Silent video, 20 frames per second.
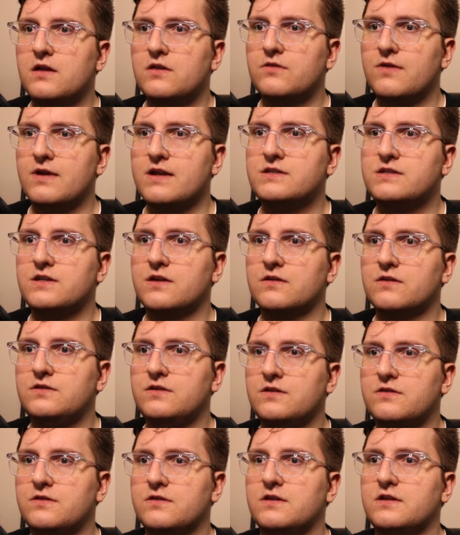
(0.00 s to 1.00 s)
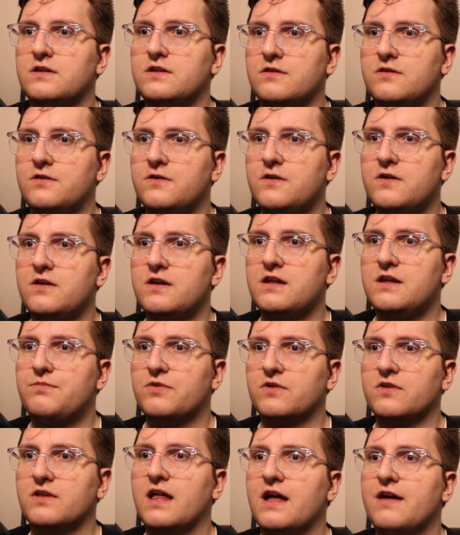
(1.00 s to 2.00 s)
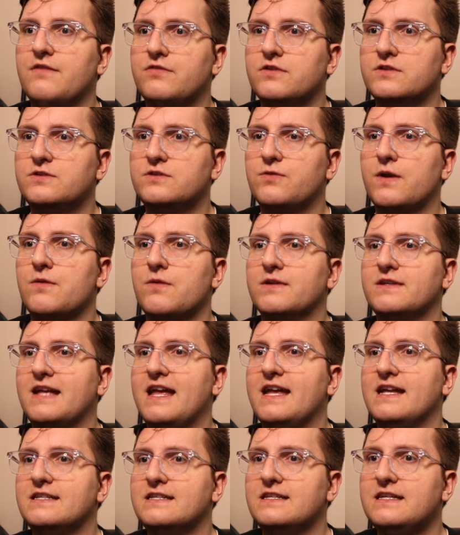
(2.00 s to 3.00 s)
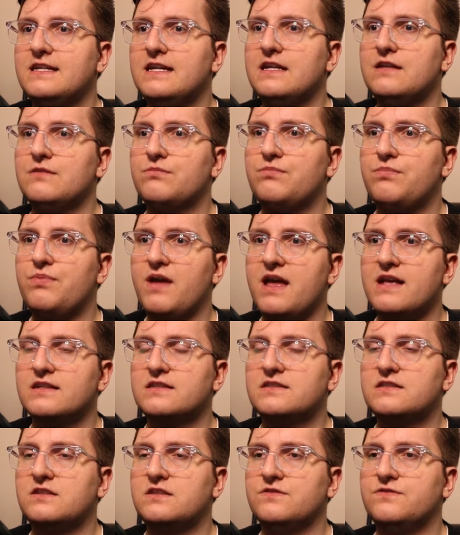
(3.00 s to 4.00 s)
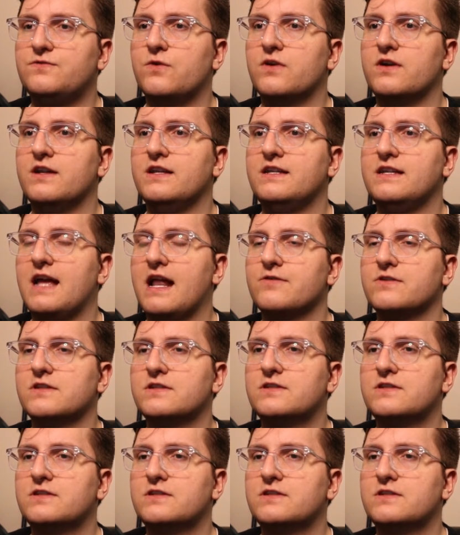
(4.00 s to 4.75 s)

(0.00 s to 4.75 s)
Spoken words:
Ratio 230 per level, 21 to 18 base, 240 damage.